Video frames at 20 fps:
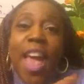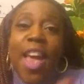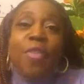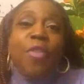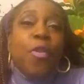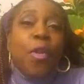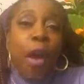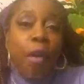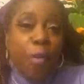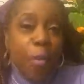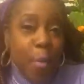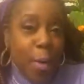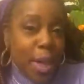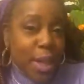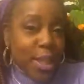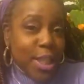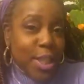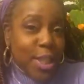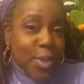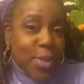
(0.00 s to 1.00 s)
If you ever
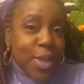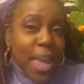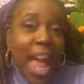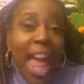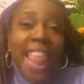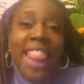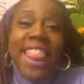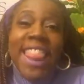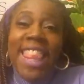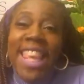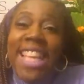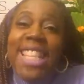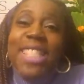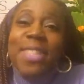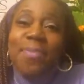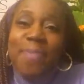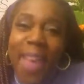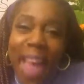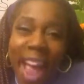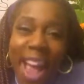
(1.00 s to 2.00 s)
wanted to do that, this
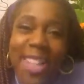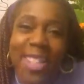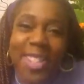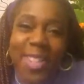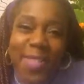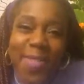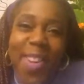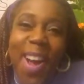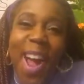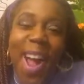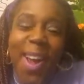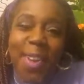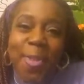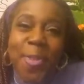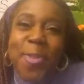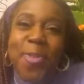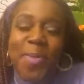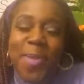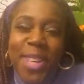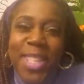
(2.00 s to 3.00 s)
mastermind
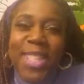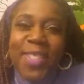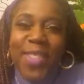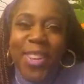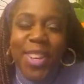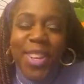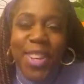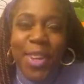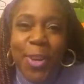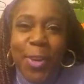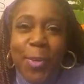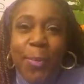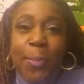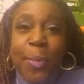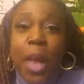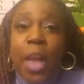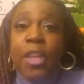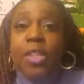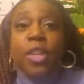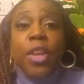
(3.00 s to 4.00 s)
group is for you.
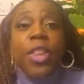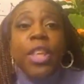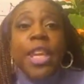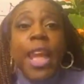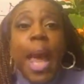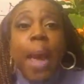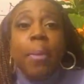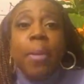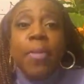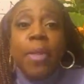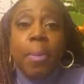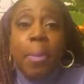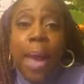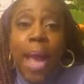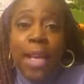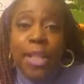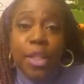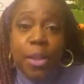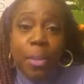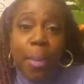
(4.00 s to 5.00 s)
So the name of the
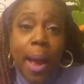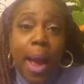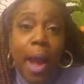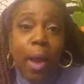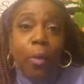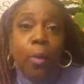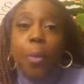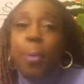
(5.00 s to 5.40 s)
mastermind